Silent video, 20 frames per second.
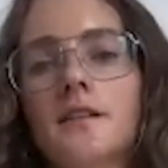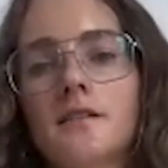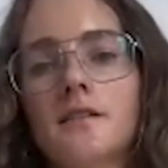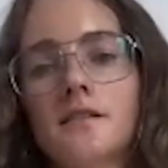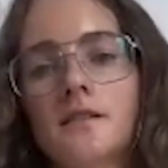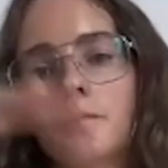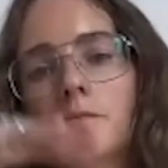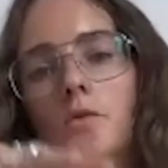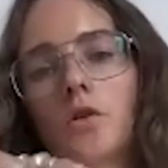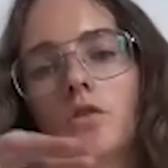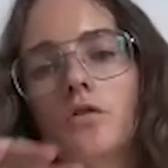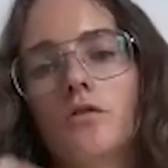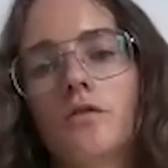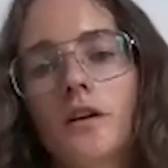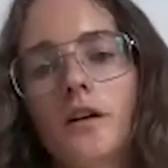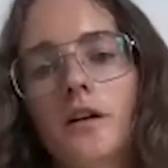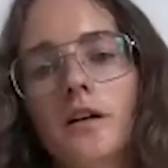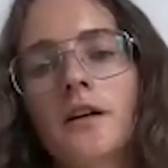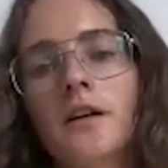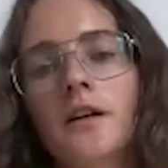and some
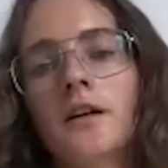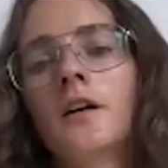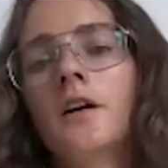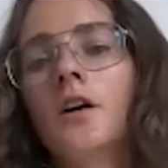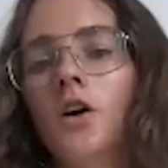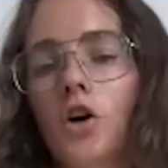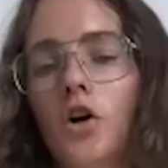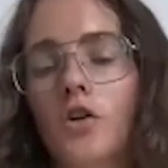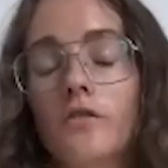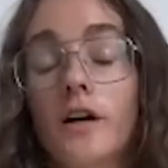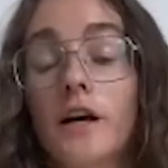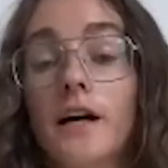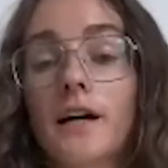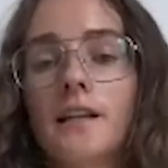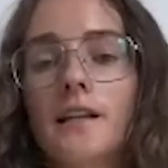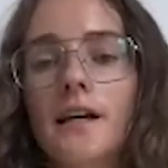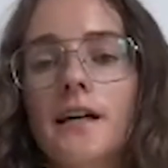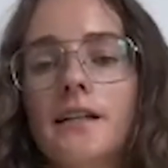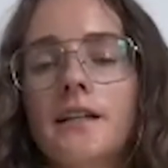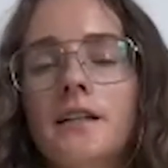overhead
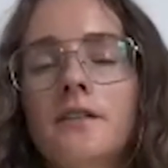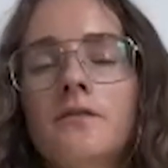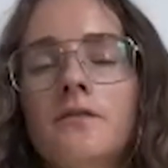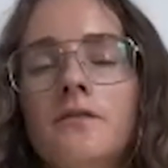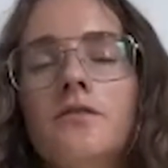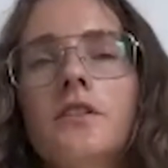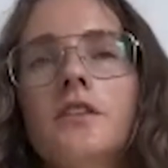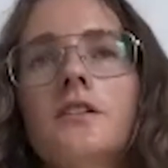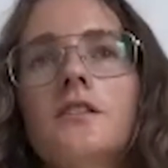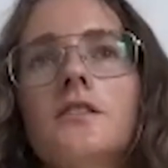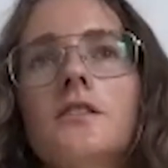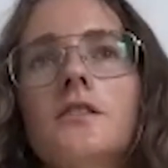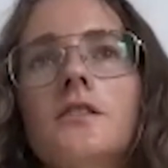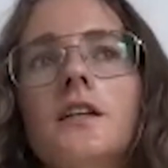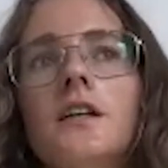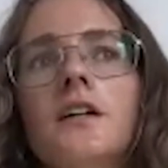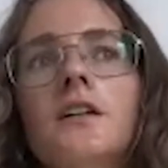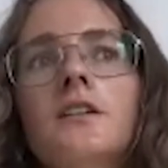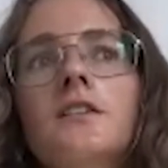lighting for the studio.